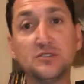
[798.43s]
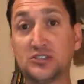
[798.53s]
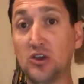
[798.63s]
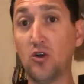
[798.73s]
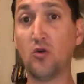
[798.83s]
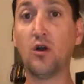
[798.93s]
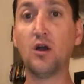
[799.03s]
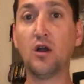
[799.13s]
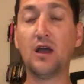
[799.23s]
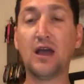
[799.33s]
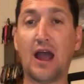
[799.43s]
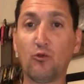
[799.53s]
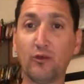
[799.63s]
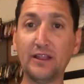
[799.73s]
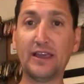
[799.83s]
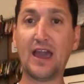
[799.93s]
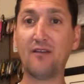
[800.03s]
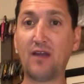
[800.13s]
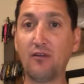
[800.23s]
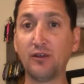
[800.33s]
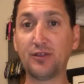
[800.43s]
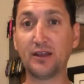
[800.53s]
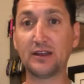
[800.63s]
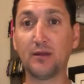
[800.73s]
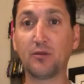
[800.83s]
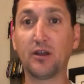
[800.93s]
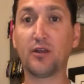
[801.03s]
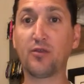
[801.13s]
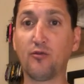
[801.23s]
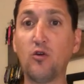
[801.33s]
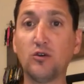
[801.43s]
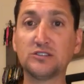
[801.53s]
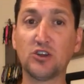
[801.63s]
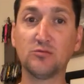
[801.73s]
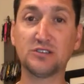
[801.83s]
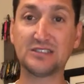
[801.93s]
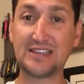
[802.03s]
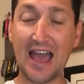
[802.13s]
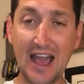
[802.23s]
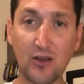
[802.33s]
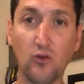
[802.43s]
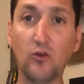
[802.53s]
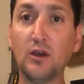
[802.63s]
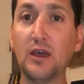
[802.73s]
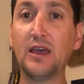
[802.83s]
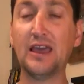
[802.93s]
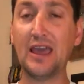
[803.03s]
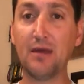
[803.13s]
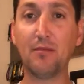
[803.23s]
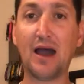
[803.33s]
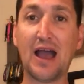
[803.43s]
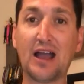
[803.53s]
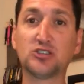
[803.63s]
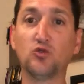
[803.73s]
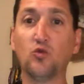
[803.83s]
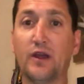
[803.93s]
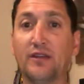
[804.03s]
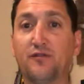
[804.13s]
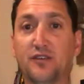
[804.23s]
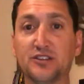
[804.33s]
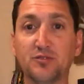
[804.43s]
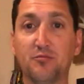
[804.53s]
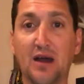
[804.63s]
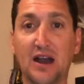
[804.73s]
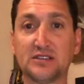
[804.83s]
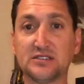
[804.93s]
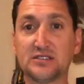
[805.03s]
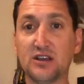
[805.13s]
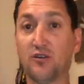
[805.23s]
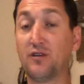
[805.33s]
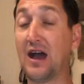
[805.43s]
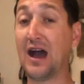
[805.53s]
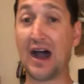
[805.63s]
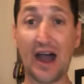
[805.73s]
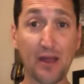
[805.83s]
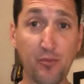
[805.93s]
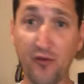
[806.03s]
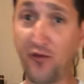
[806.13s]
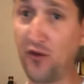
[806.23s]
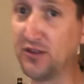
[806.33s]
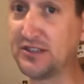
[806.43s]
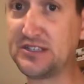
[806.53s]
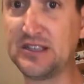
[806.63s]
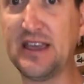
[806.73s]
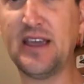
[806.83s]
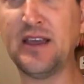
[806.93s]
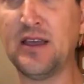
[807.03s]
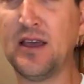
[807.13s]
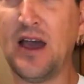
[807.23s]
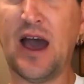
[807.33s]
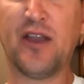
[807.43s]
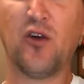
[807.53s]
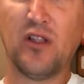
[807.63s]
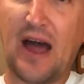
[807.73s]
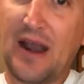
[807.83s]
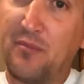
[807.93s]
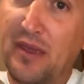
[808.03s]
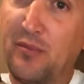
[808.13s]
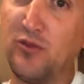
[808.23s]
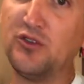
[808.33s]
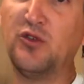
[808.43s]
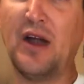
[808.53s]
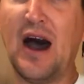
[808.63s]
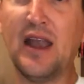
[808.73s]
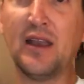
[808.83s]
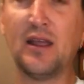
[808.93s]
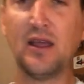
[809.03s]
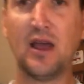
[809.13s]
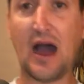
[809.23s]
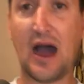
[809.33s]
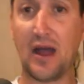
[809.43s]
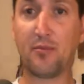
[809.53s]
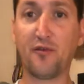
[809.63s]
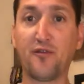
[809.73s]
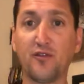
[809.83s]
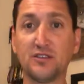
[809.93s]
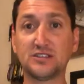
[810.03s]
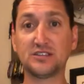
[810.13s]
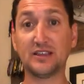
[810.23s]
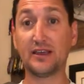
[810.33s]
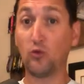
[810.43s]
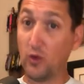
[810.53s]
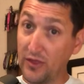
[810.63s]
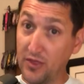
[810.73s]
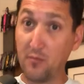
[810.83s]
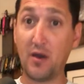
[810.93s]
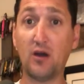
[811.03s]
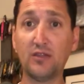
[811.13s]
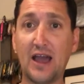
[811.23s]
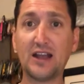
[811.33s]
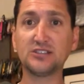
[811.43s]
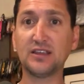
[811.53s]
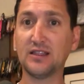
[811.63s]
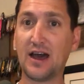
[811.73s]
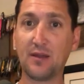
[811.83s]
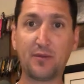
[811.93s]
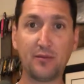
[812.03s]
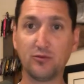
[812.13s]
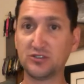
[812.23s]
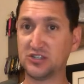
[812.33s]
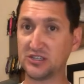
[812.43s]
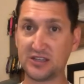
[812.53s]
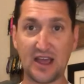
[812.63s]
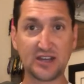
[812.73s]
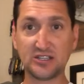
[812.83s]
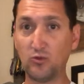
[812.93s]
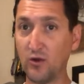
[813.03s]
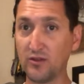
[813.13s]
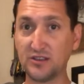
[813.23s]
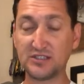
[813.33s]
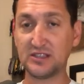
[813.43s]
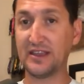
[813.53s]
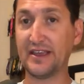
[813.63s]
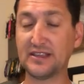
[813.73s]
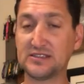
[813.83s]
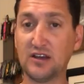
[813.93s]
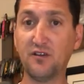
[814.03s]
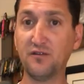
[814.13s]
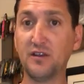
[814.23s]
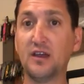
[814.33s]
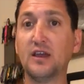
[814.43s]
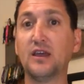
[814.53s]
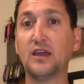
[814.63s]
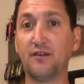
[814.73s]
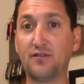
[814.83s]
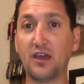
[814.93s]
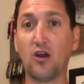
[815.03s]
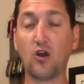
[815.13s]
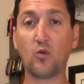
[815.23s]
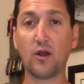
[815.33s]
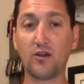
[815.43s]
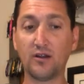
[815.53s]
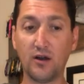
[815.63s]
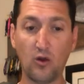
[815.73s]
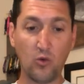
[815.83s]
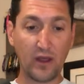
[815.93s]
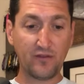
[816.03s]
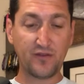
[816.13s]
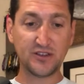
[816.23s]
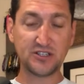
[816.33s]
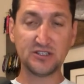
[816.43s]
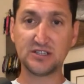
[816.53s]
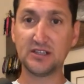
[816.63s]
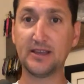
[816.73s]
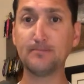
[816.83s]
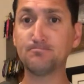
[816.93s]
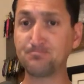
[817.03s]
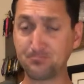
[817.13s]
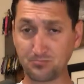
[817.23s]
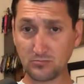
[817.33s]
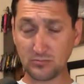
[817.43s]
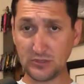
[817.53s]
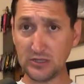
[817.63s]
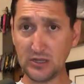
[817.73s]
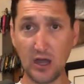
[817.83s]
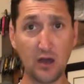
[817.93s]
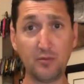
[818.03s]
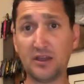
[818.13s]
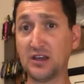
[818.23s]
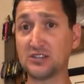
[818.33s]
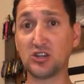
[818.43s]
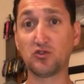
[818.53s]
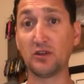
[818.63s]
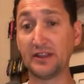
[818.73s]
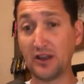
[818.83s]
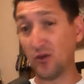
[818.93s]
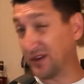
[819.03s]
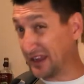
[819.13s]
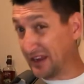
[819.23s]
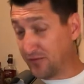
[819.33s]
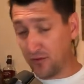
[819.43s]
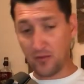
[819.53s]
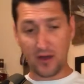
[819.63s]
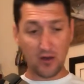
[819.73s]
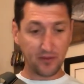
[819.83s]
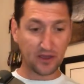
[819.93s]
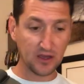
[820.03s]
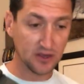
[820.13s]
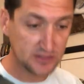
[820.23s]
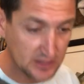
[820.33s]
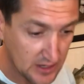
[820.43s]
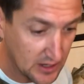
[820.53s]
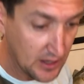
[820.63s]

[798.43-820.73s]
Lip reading: So I really have everything that I'm gonna throw in terms of tackle in my actual wade fishing box itself. I prefer the Sling. I know a lot of people do not. I prefer the Sling with the belt. Actually, a lot of people just actually wear the Sling itself if they are wearing a wade fishing Sling. Because there's really no need for a belt, because